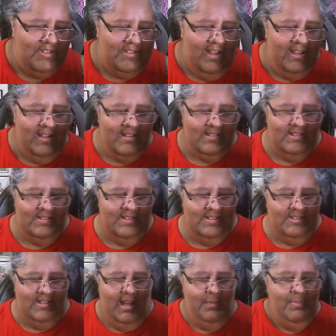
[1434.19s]
Alexa says
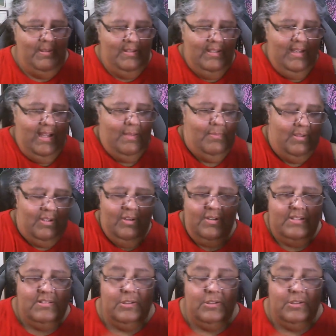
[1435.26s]
type in the name. No, it's